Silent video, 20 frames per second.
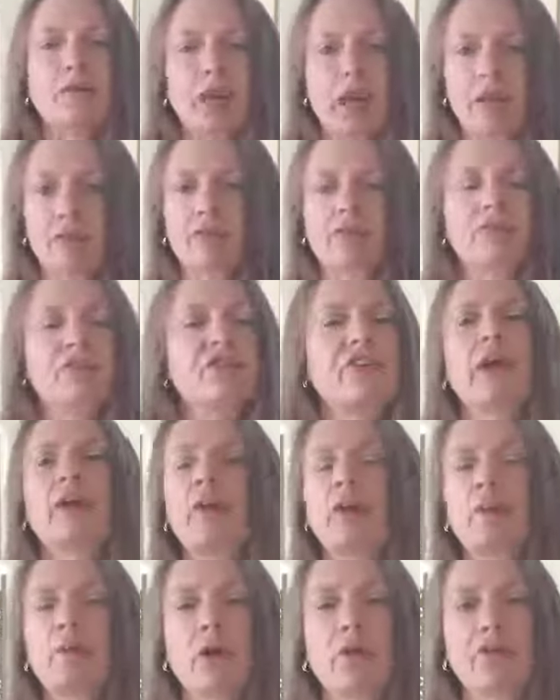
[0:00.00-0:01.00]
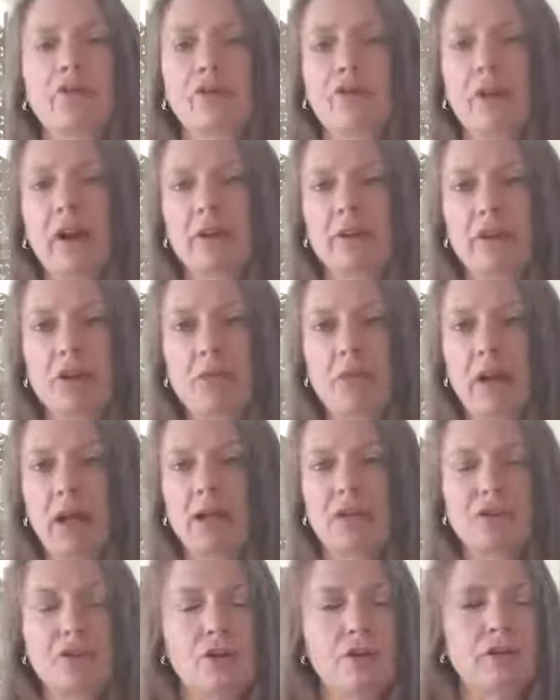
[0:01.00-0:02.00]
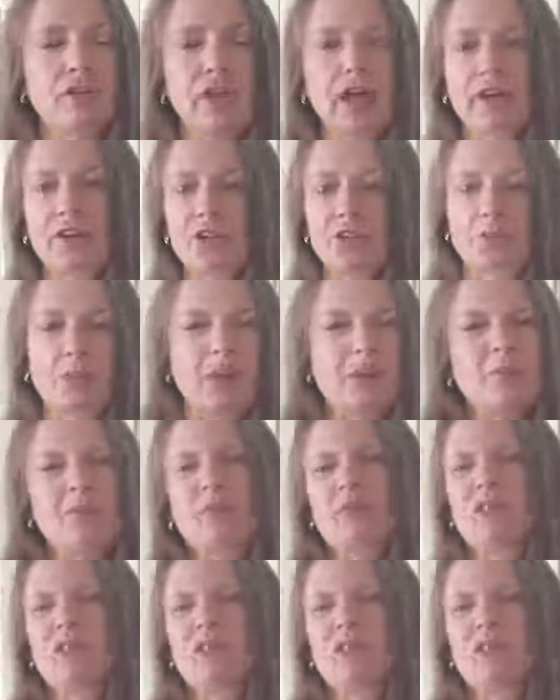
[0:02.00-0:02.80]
that scary monster under the bed turns turns out to be